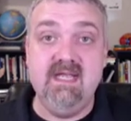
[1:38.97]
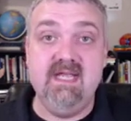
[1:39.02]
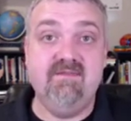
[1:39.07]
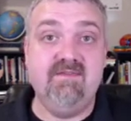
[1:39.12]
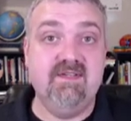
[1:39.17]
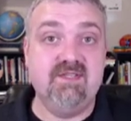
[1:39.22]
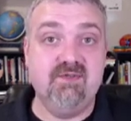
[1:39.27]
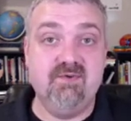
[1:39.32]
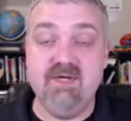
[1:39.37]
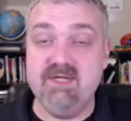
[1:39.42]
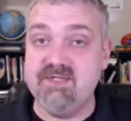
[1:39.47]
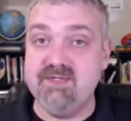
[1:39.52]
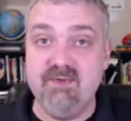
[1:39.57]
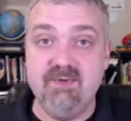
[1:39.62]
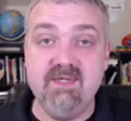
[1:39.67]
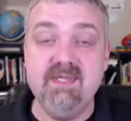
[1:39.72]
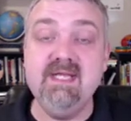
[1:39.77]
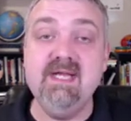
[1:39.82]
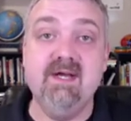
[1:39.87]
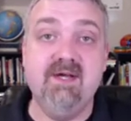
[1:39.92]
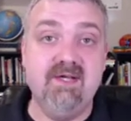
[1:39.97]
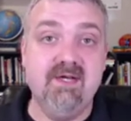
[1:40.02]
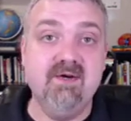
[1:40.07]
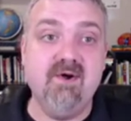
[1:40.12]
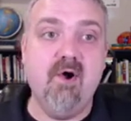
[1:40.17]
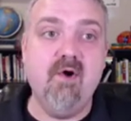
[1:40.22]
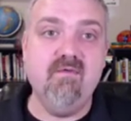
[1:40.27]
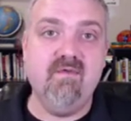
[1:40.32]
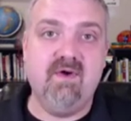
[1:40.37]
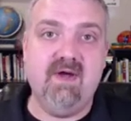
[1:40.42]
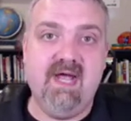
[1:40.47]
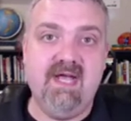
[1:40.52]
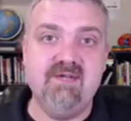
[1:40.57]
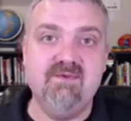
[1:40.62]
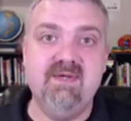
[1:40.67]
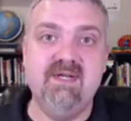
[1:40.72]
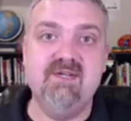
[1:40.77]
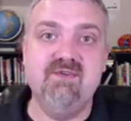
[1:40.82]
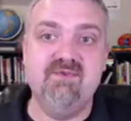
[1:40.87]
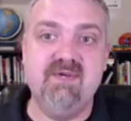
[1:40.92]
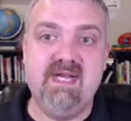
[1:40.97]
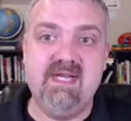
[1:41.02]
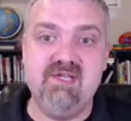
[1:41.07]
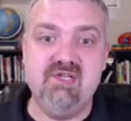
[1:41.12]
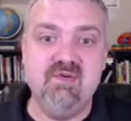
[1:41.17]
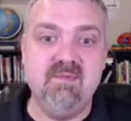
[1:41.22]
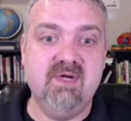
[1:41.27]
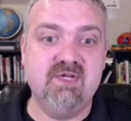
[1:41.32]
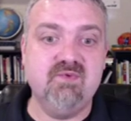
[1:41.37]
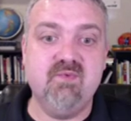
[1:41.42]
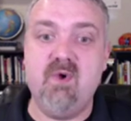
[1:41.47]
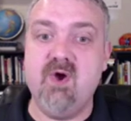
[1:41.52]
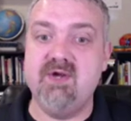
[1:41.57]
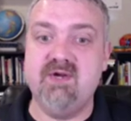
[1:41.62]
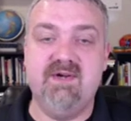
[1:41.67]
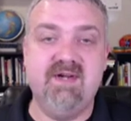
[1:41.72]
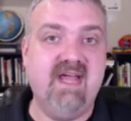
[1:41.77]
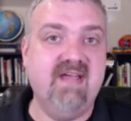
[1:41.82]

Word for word: If it's crystal clear, you're overhydrated and drinking too much water.